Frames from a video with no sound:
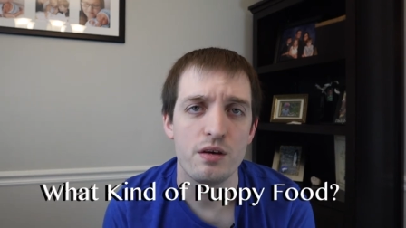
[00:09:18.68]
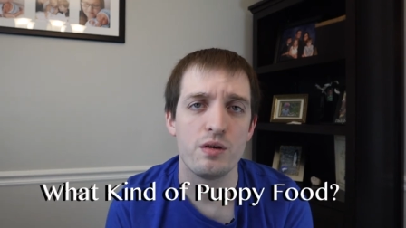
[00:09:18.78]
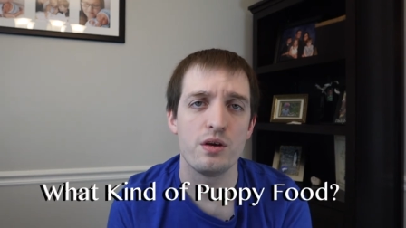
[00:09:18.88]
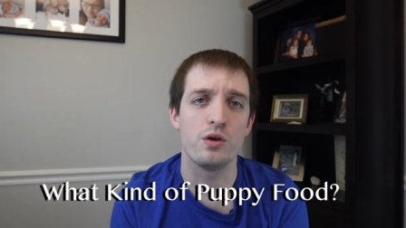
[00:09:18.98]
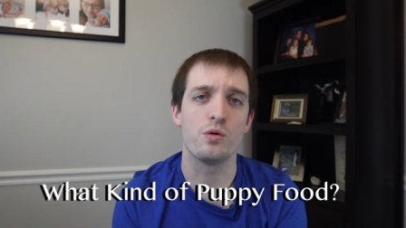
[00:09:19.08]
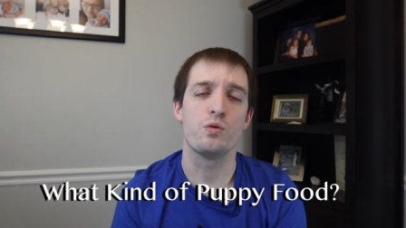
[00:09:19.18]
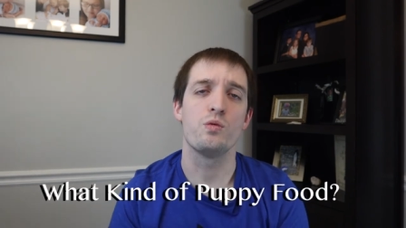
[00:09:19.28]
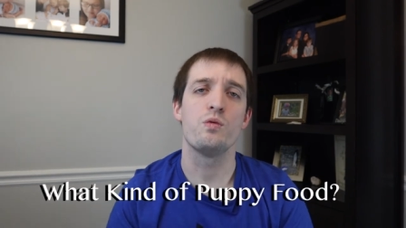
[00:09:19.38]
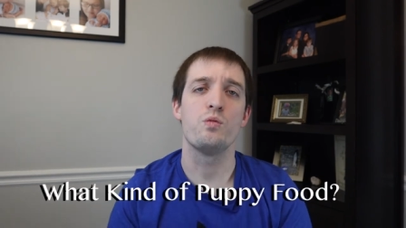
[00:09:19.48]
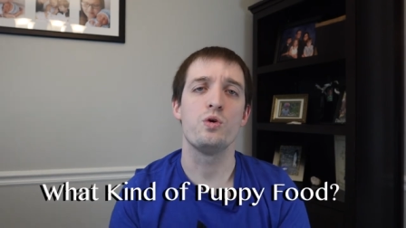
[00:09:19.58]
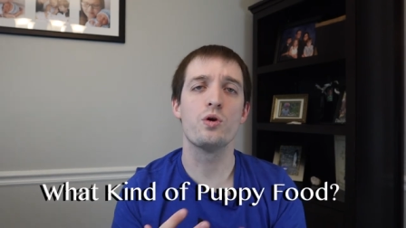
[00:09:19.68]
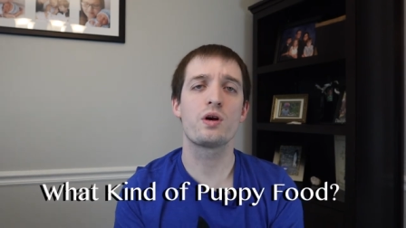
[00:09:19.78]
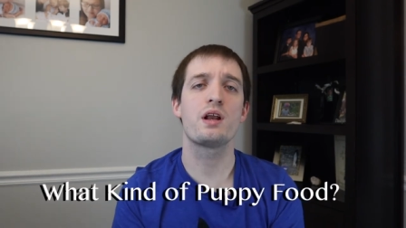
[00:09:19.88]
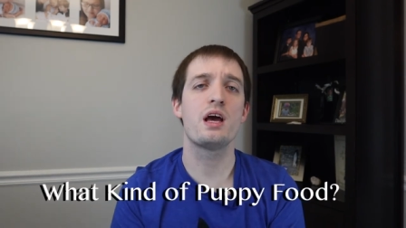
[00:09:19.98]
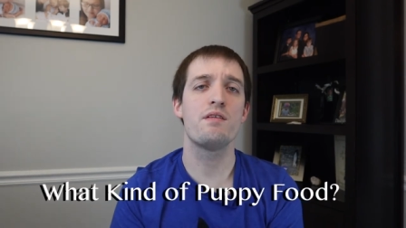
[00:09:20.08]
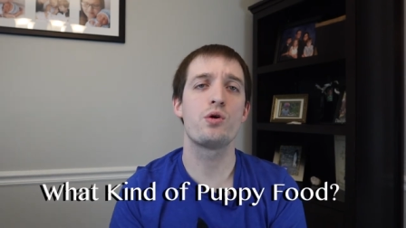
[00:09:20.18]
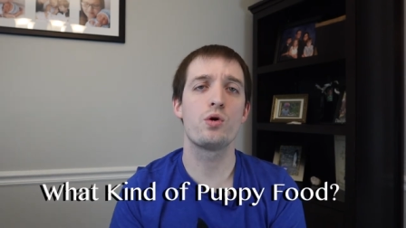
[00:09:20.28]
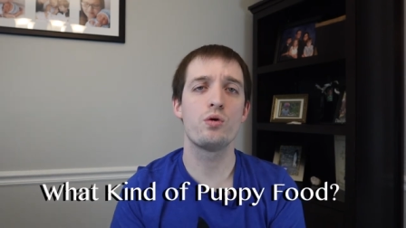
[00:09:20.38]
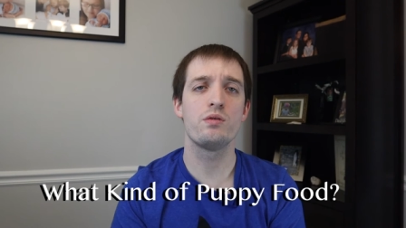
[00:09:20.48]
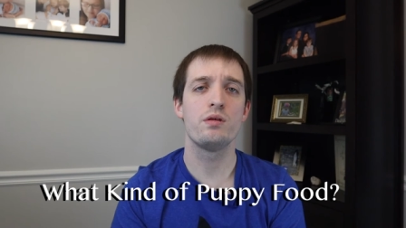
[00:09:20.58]
You know, you're gonna have your
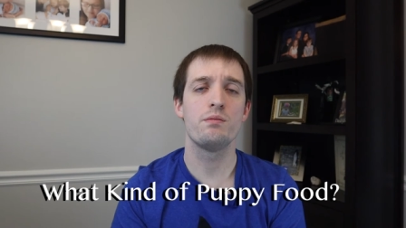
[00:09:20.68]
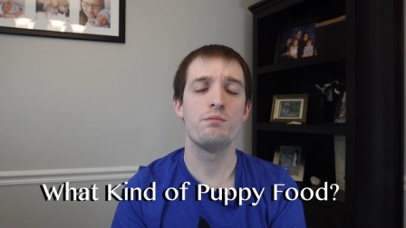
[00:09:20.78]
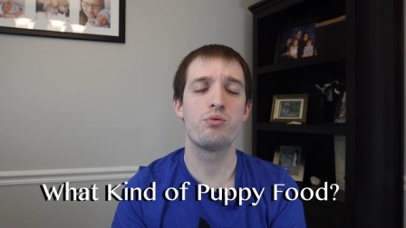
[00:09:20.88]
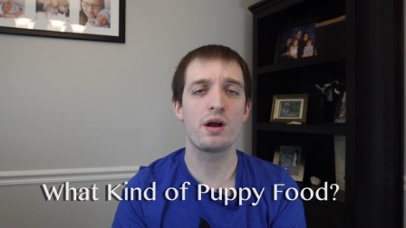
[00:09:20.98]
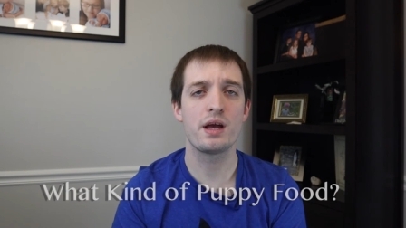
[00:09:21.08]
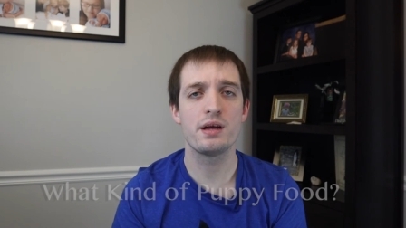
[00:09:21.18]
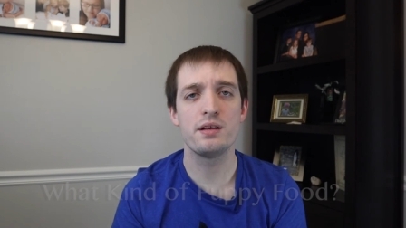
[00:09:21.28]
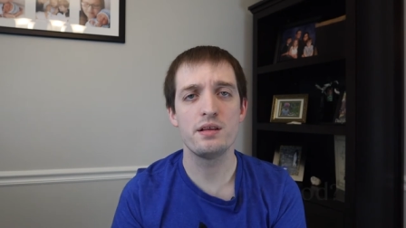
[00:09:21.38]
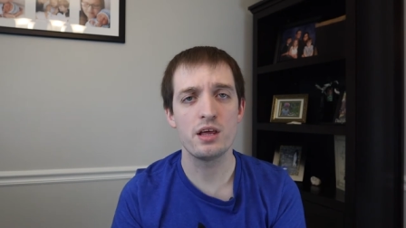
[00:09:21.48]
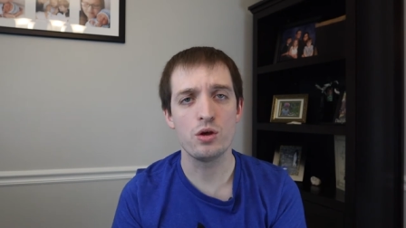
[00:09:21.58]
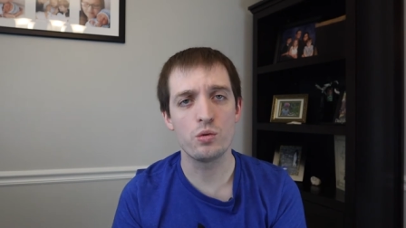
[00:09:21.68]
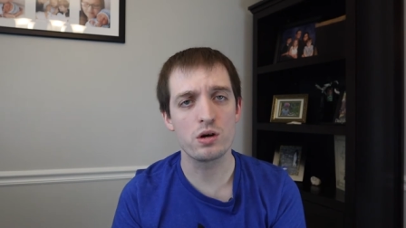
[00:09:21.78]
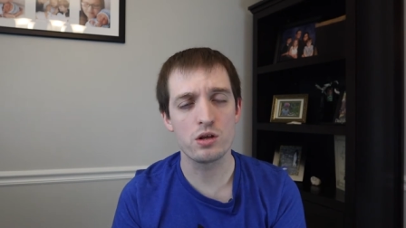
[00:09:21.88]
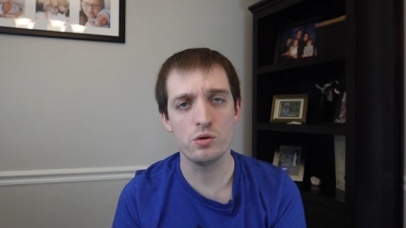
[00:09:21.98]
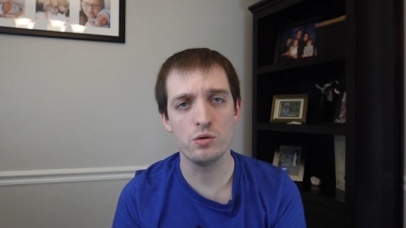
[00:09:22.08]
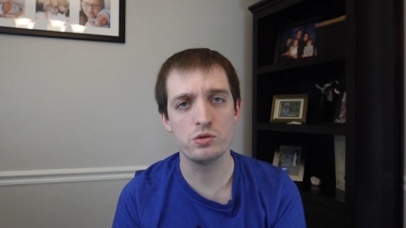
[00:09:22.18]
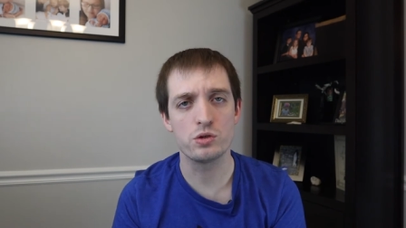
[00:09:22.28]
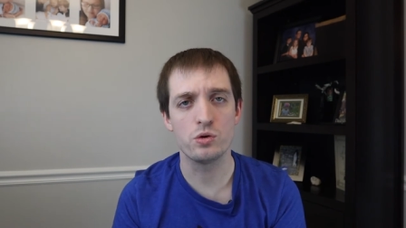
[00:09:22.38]
own brand that you wanna use,